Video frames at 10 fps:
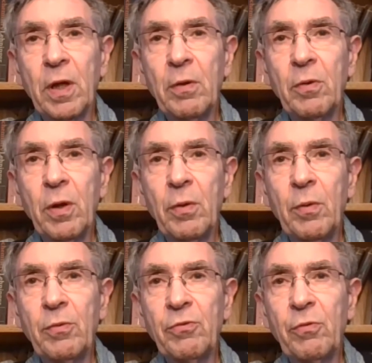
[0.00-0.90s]
It
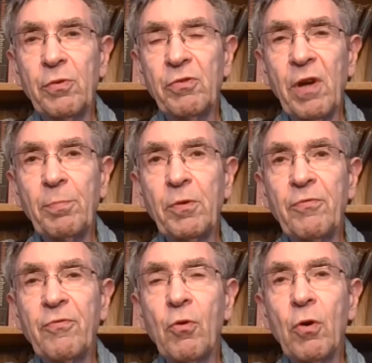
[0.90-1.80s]
was the receptor
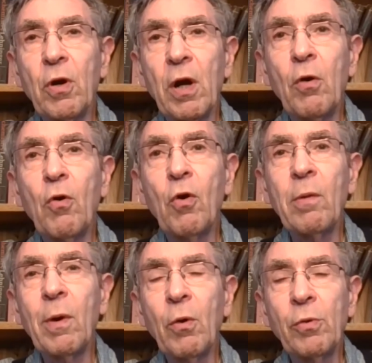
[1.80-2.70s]
for a
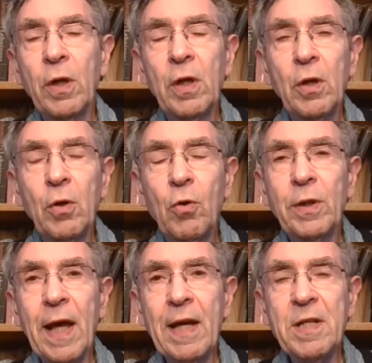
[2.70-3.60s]
hormone
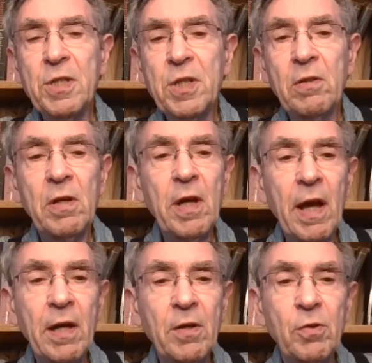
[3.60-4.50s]
called
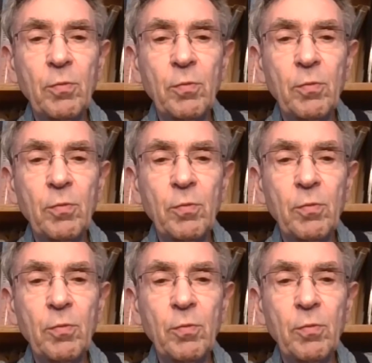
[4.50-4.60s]
ACTH,